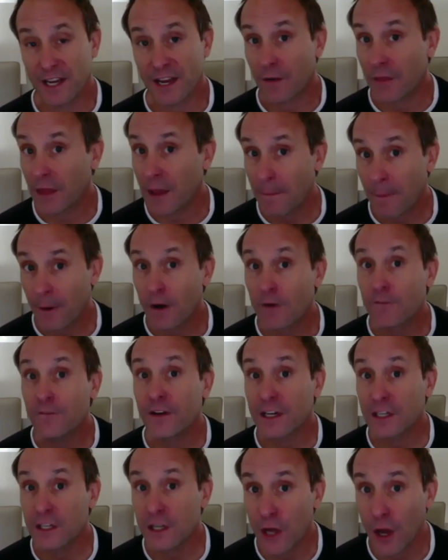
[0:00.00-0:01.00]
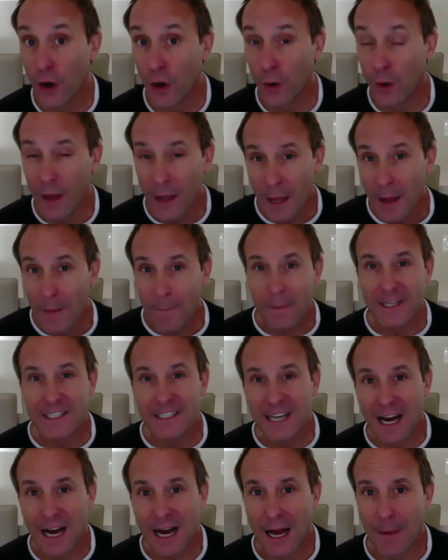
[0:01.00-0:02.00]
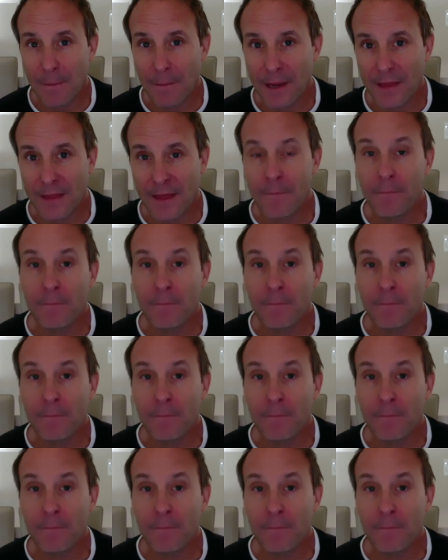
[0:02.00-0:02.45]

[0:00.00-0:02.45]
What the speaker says: Are they perfect? No, but copy them.